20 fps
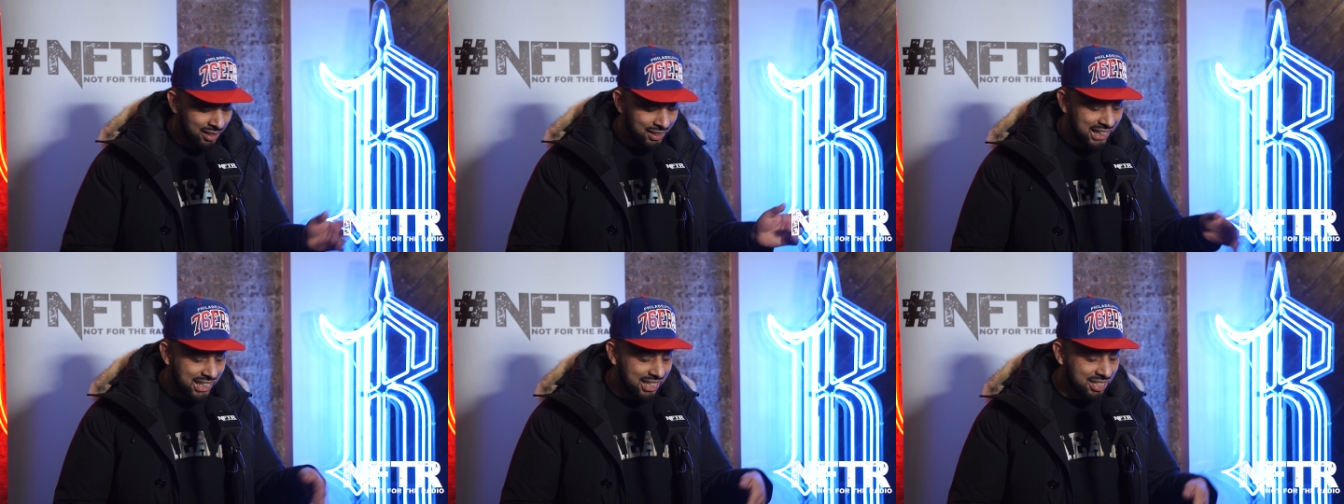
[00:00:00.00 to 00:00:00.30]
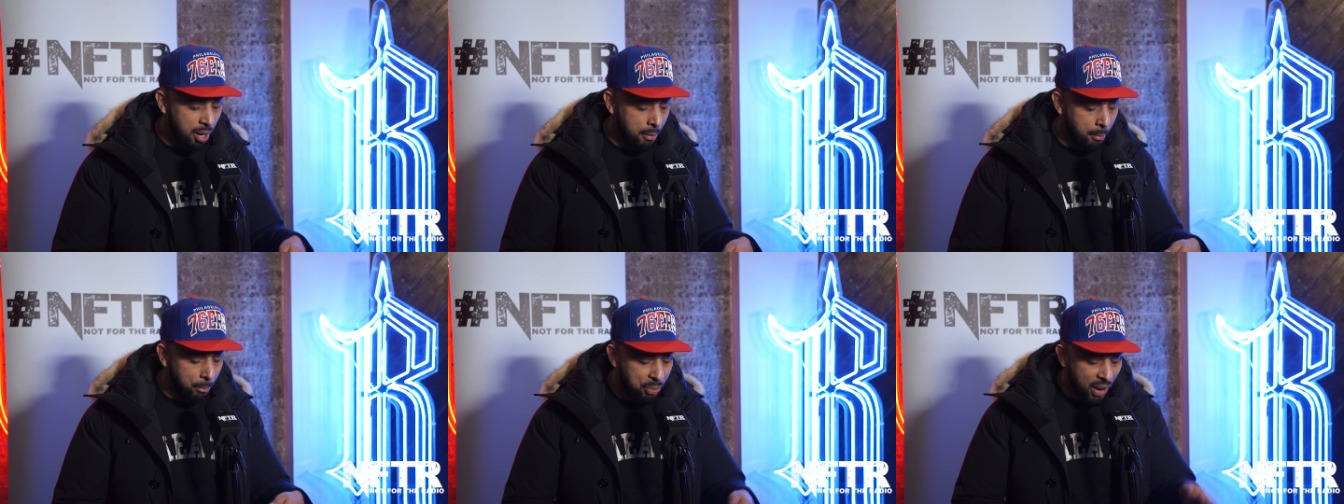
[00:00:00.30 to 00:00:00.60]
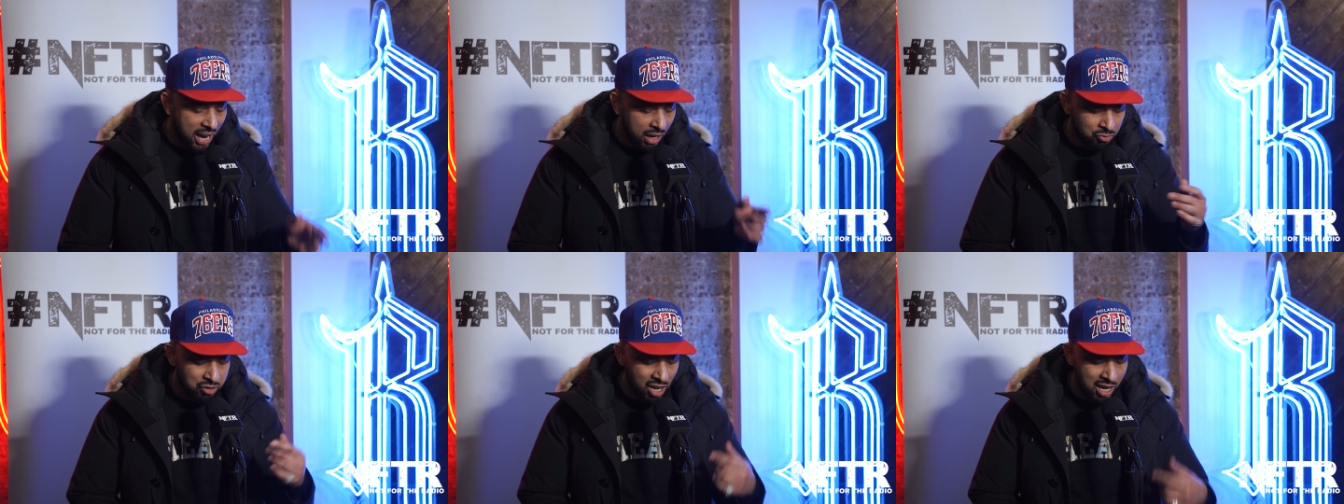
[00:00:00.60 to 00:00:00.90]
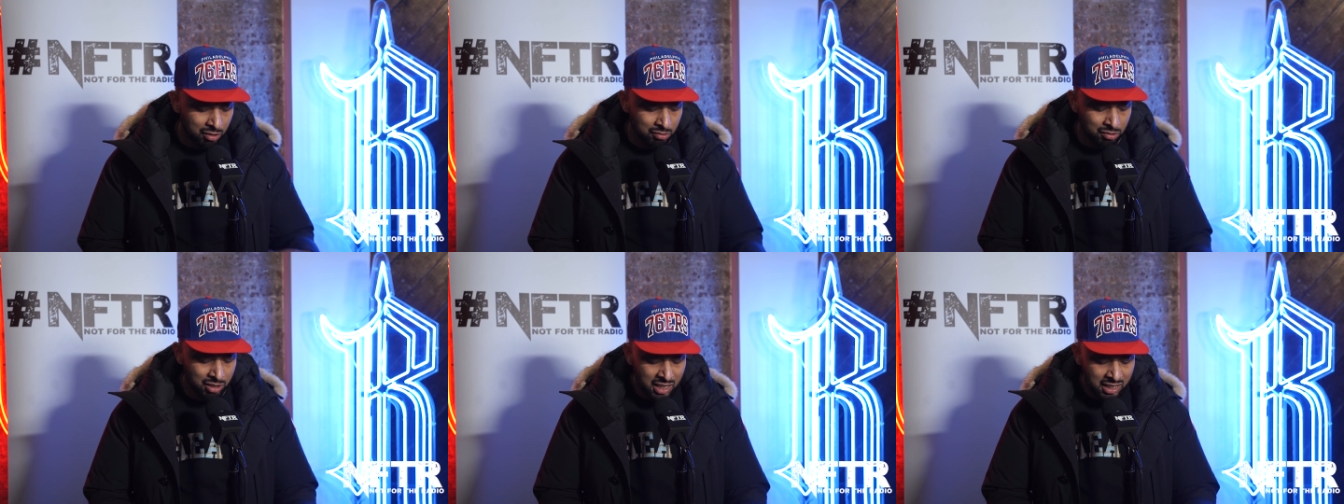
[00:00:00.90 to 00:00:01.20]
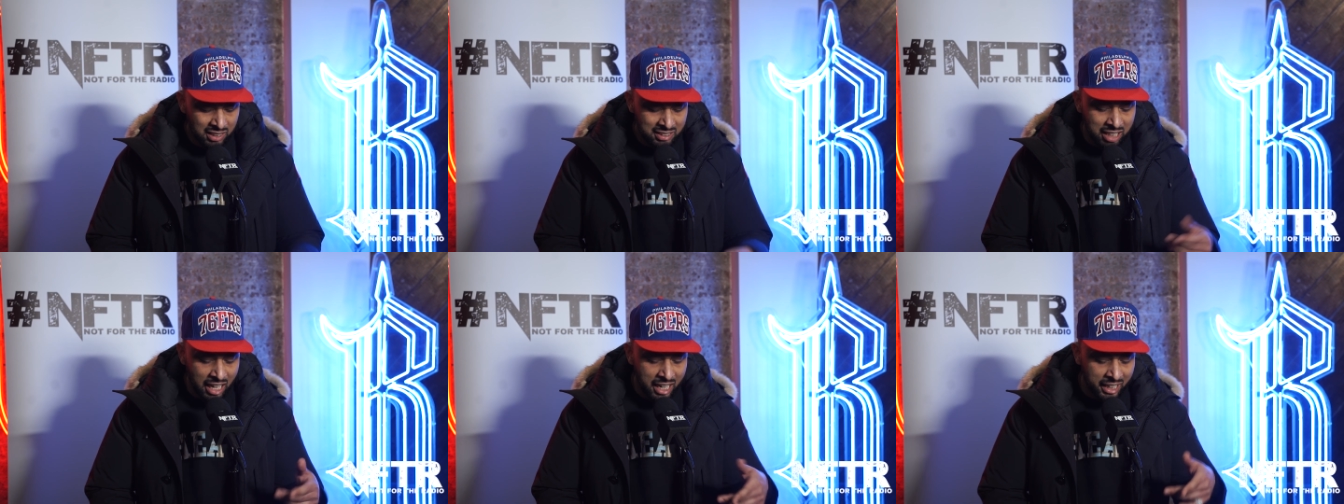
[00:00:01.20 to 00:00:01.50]
Niggas come back round.
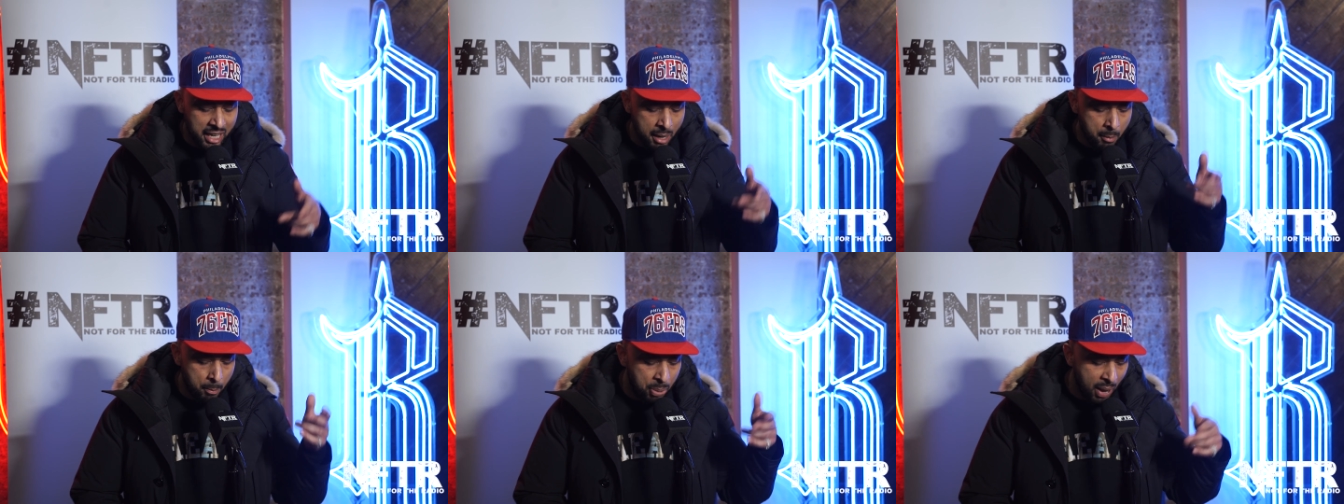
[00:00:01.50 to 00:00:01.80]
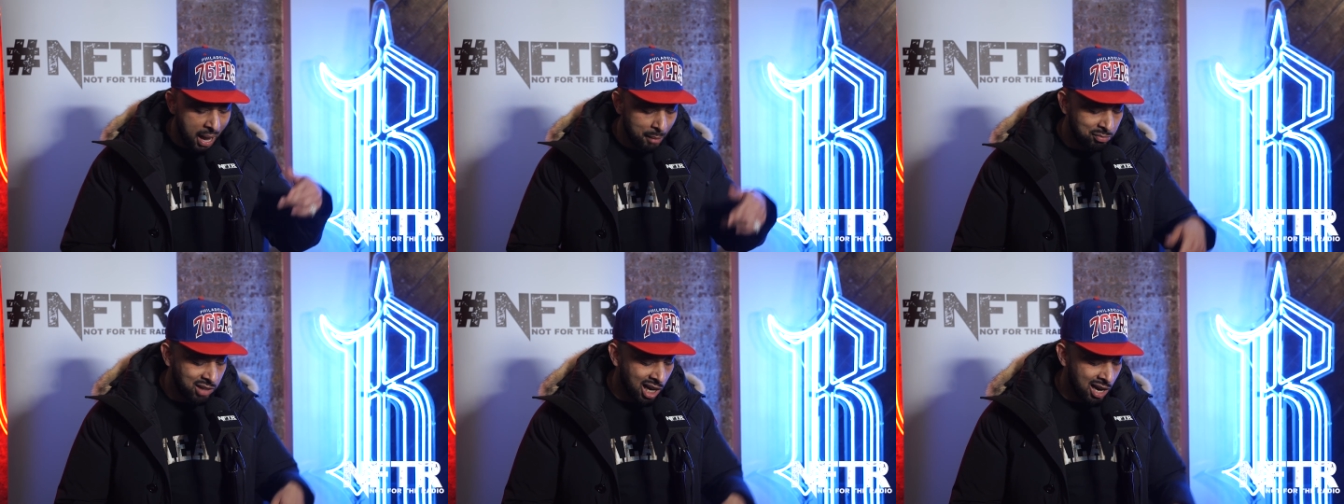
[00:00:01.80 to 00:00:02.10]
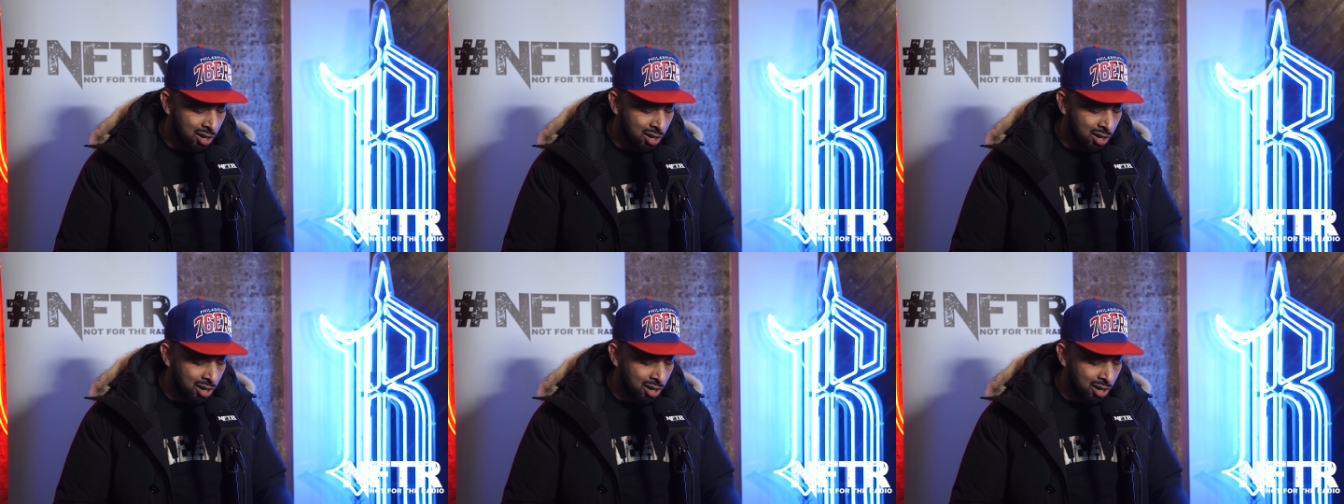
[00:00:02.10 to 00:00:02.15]
Satin getting packed